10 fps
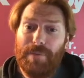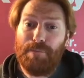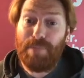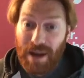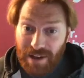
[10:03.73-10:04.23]

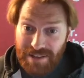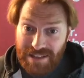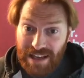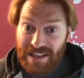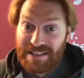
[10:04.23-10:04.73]

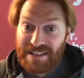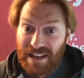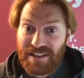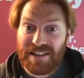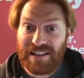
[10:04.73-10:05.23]
But it
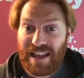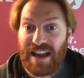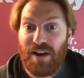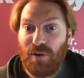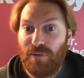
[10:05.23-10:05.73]
does
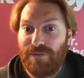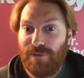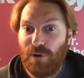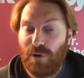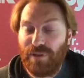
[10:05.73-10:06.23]
allow
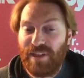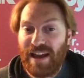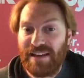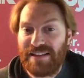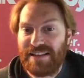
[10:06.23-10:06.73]
for
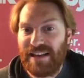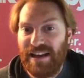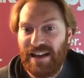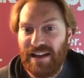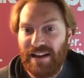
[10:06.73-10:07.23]
that
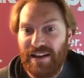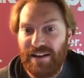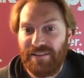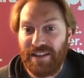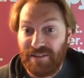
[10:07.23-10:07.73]

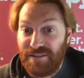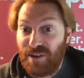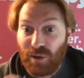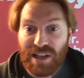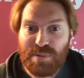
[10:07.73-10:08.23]
the
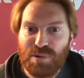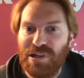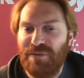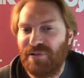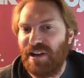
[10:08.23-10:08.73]
knowledge
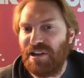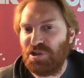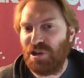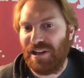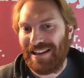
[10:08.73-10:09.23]

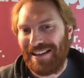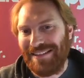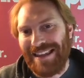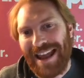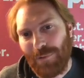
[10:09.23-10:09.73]
proliferation and that
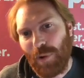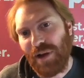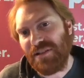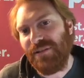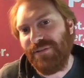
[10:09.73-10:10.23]

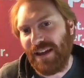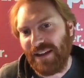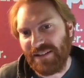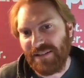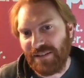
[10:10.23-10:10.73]
networked
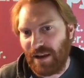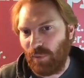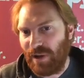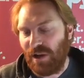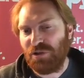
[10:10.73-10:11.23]
effect that
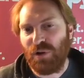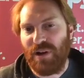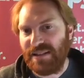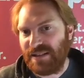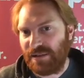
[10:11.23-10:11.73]
we are
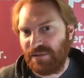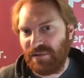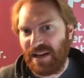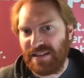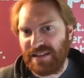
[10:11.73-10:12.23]
trying to
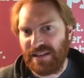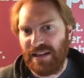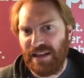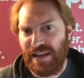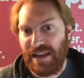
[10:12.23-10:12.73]
create
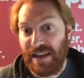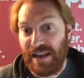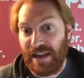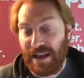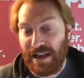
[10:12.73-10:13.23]

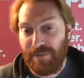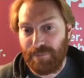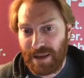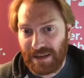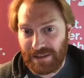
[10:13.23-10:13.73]
here at
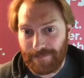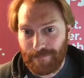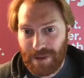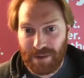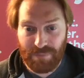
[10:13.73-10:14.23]
Pynk,
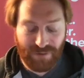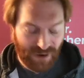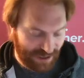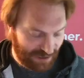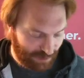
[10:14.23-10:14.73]
and
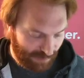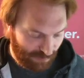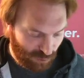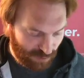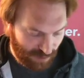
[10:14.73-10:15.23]
provide a little bit
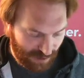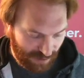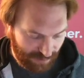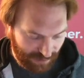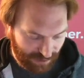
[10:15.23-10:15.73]
more
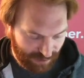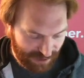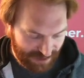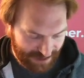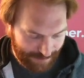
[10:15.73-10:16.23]
of the
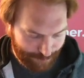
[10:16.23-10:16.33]
community.